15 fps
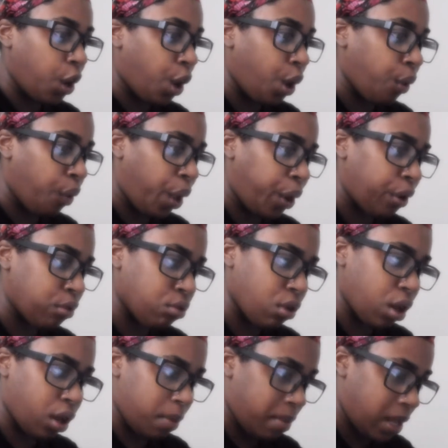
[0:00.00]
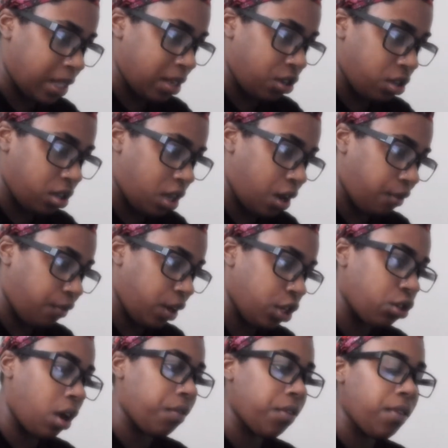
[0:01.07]
deal. Like, it's not like I'm about to just get
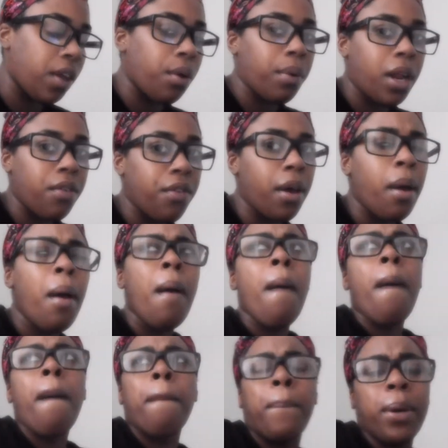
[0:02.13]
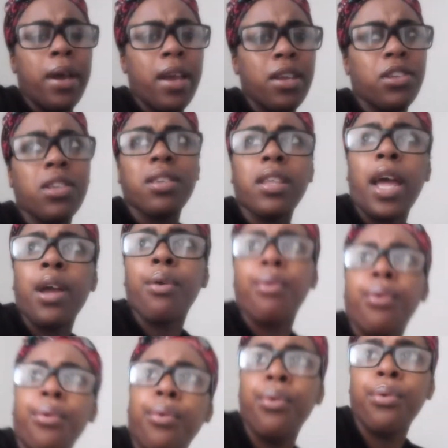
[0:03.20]
rich off of it or whatever. But it's just, like,
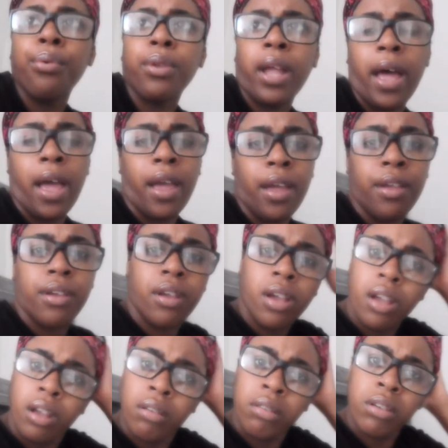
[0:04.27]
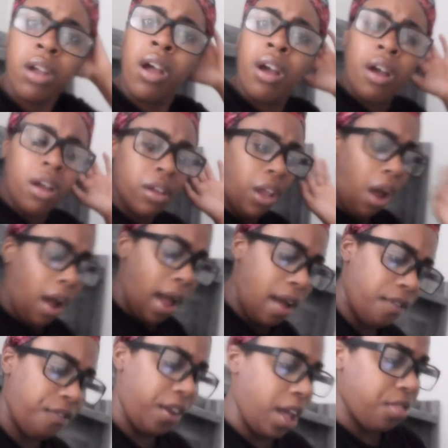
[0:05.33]
cool. Like, y'all
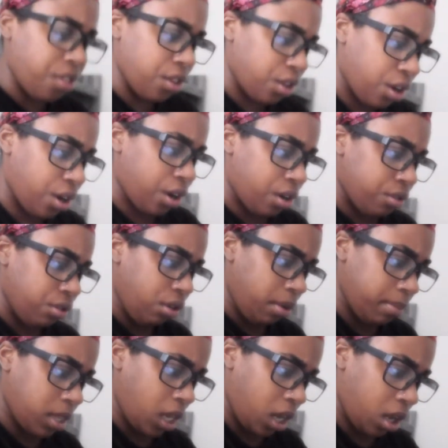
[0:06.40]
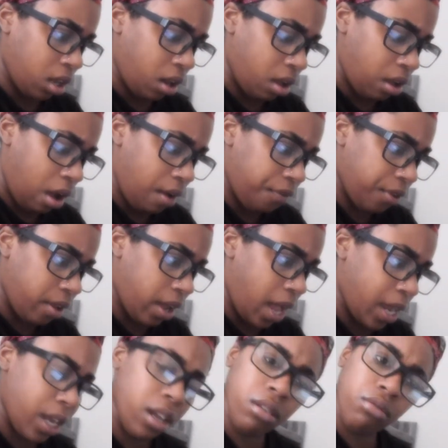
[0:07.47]
have faith in your girl, you know what I'm saying? Like, y'all feel like
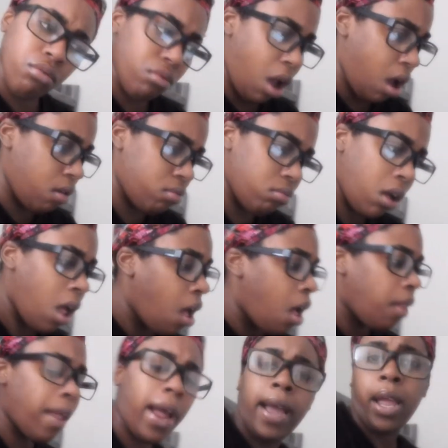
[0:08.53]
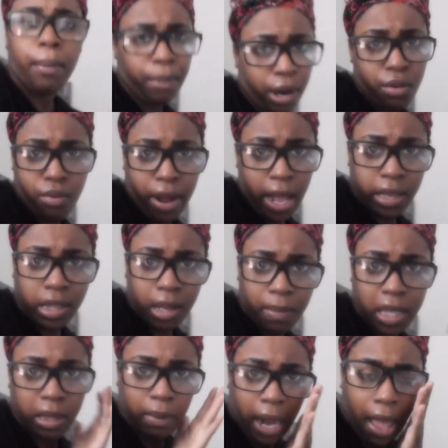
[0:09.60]
I can, you know, like I can bring you
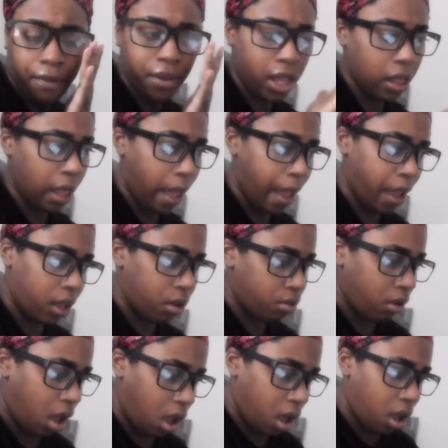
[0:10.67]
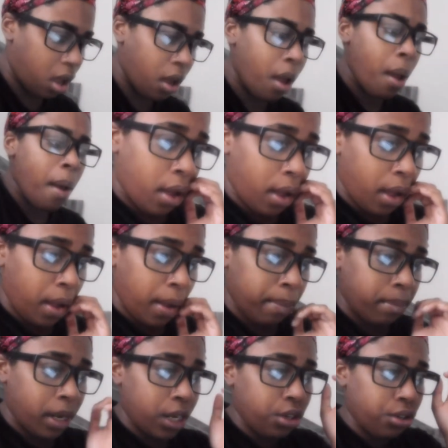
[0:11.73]
customers, whatever, like, okay.
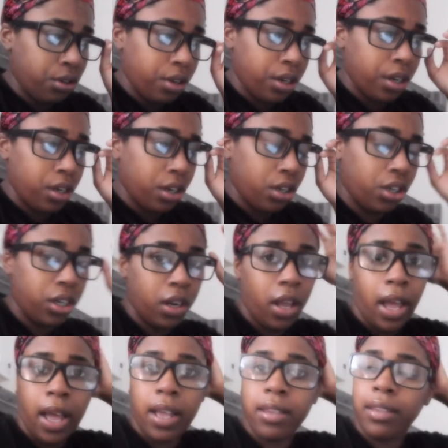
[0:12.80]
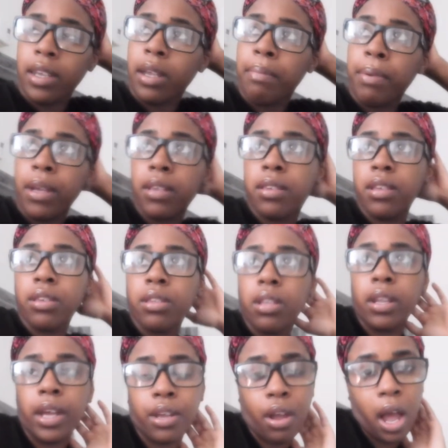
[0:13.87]
Um, my daughter, she has, like, a big sister.
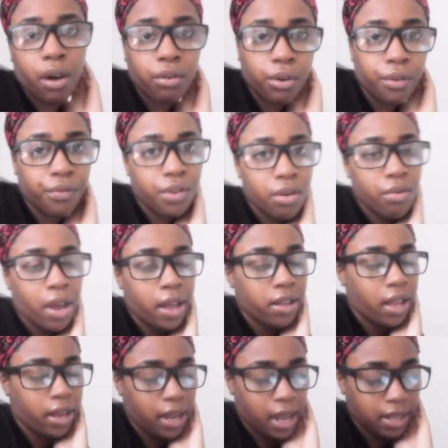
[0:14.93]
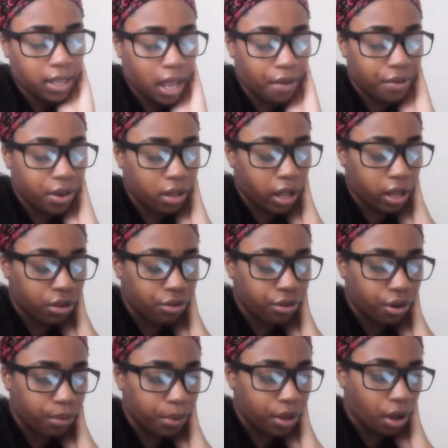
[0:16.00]
Like, I don't know if you guys have it, like, you
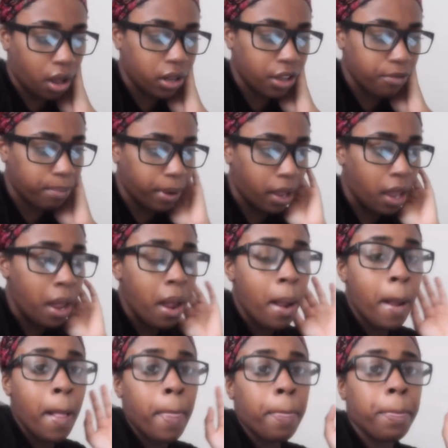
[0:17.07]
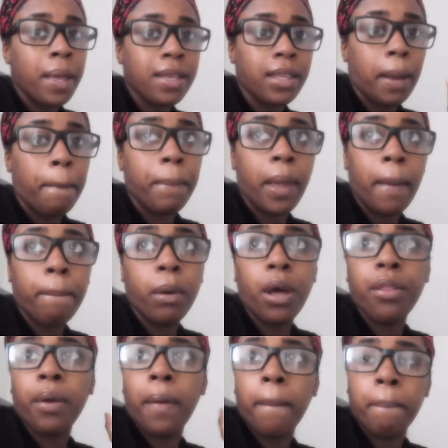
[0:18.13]
know, where y'all live, but there's, like, big
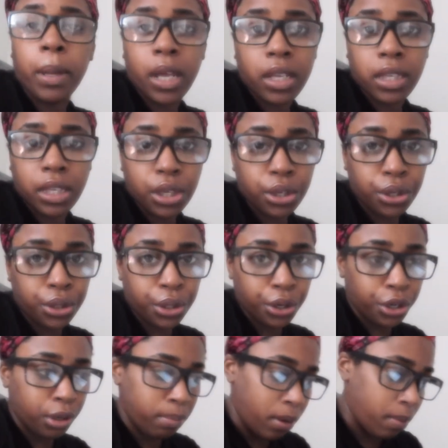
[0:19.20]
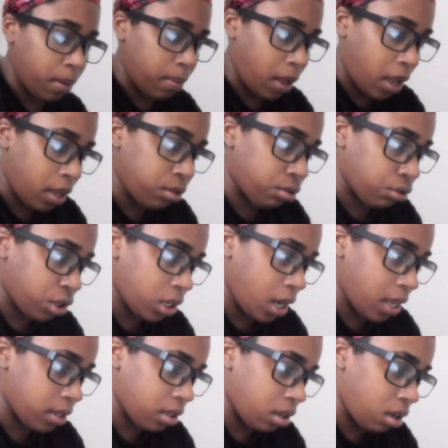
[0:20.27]
brother, big sister, blah, blah, blah. So she
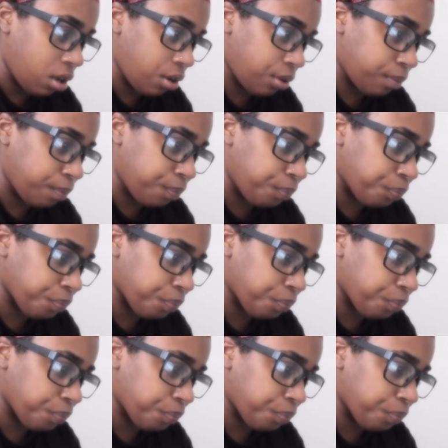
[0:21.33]
has a, um,